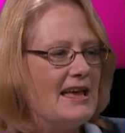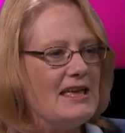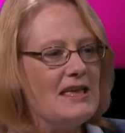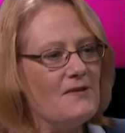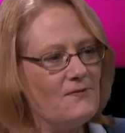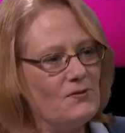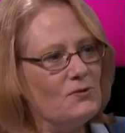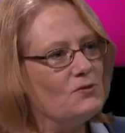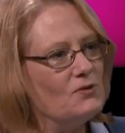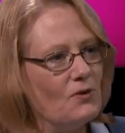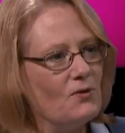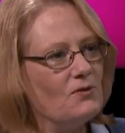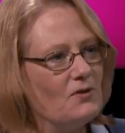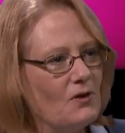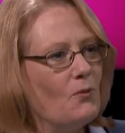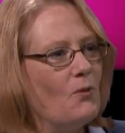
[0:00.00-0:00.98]
If you
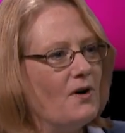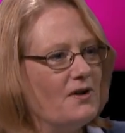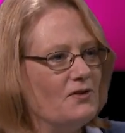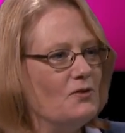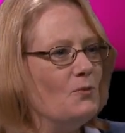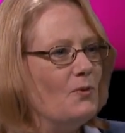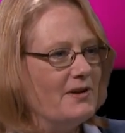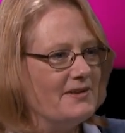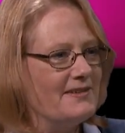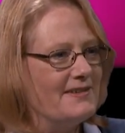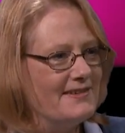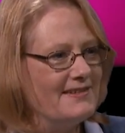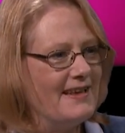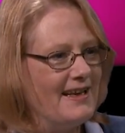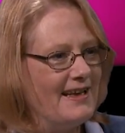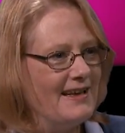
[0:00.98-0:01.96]
don't know what you want to
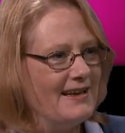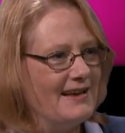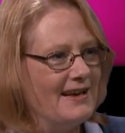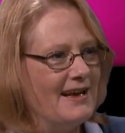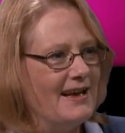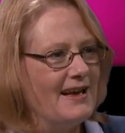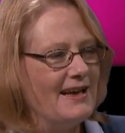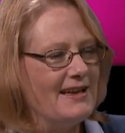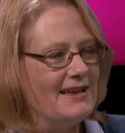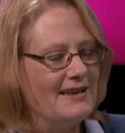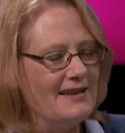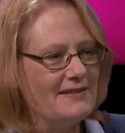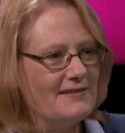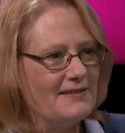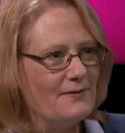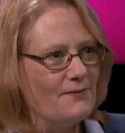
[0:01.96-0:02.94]
say,
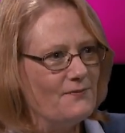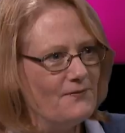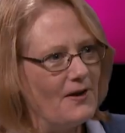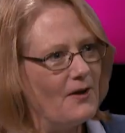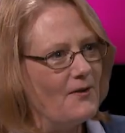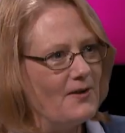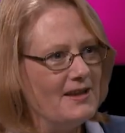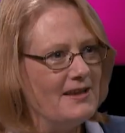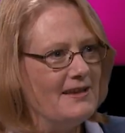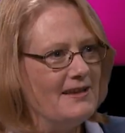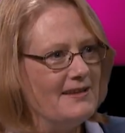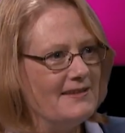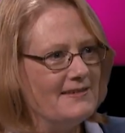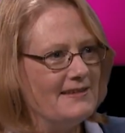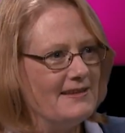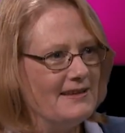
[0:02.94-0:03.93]
it's very
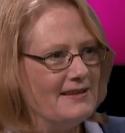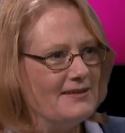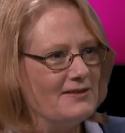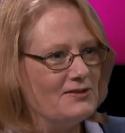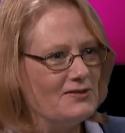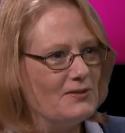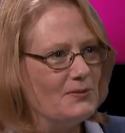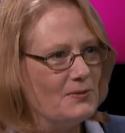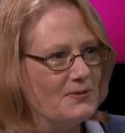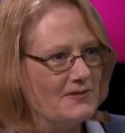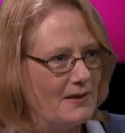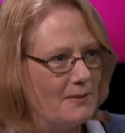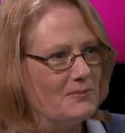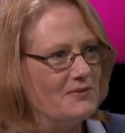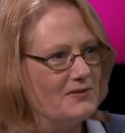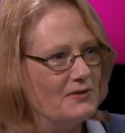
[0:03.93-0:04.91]
easy to
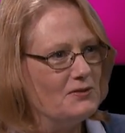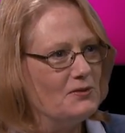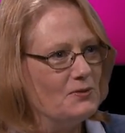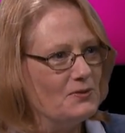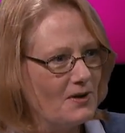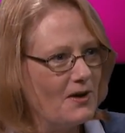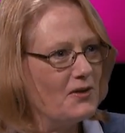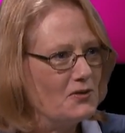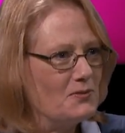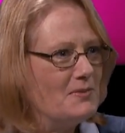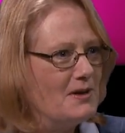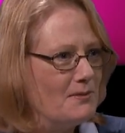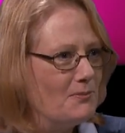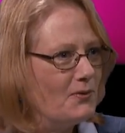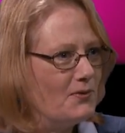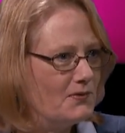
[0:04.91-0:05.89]
substitute other
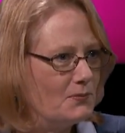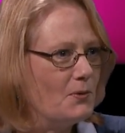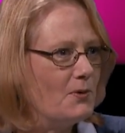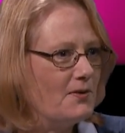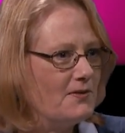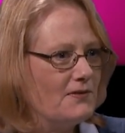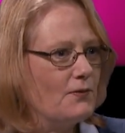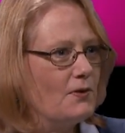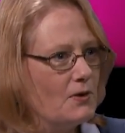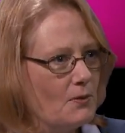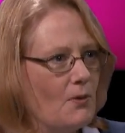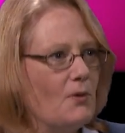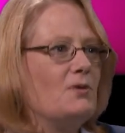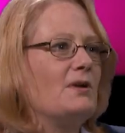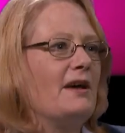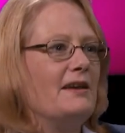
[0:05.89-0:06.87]
people's words for your
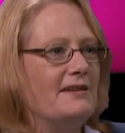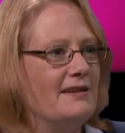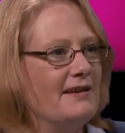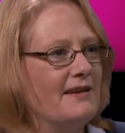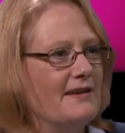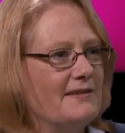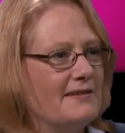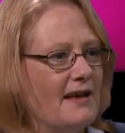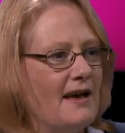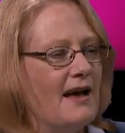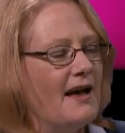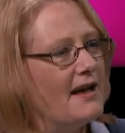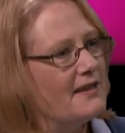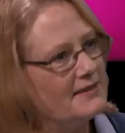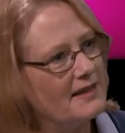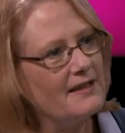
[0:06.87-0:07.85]
own ideas,
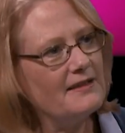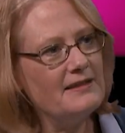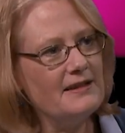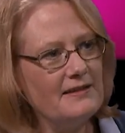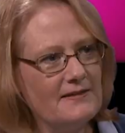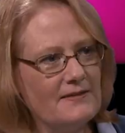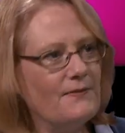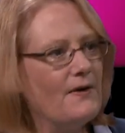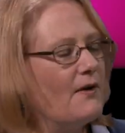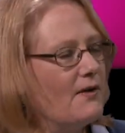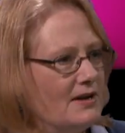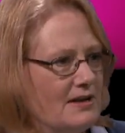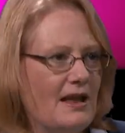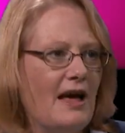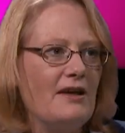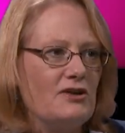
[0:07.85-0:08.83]
and that leads very
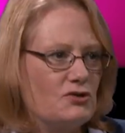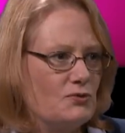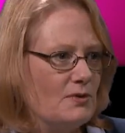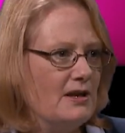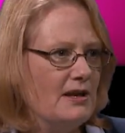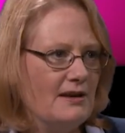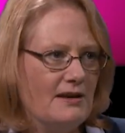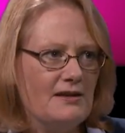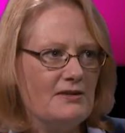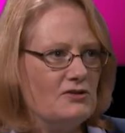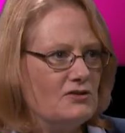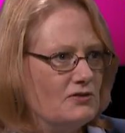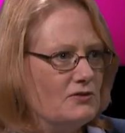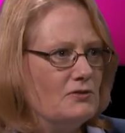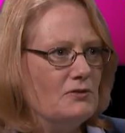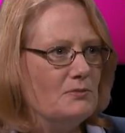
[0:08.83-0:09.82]
naturally
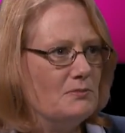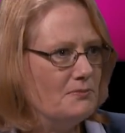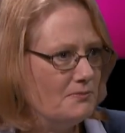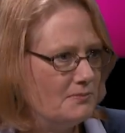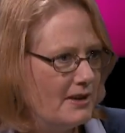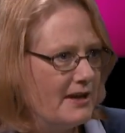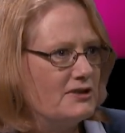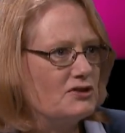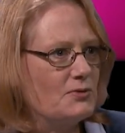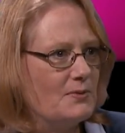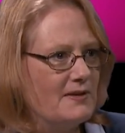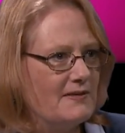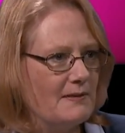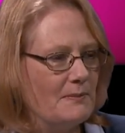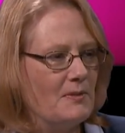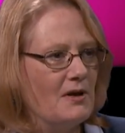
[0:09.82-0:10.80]
into
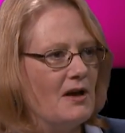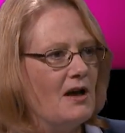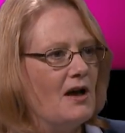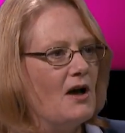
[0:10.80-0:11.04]
plagiarism.